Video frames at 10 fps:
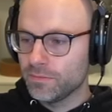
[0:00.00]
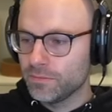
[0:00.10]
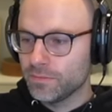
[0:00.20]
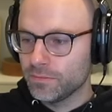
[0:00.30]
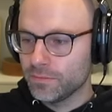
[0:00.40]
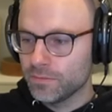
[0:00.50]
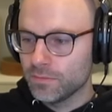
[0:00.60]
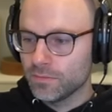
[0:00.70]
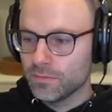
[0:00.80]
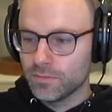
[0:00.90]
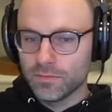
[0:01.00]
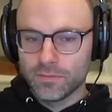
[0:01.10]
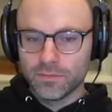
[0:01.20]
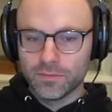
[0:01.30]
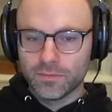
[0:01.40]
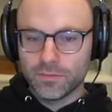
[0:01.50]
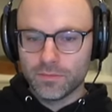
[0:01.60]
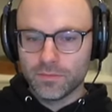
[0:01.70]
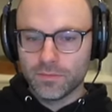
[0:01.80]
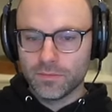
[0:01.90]

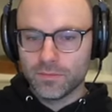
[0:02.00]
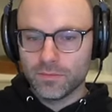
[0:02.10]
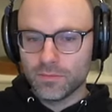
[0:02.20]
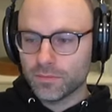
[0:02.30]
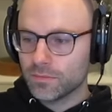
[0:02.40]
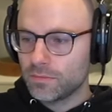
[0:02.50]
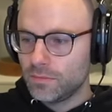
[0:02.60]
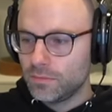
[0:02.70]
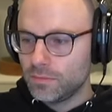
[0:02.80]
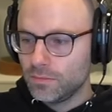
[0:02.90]
Nothing is said.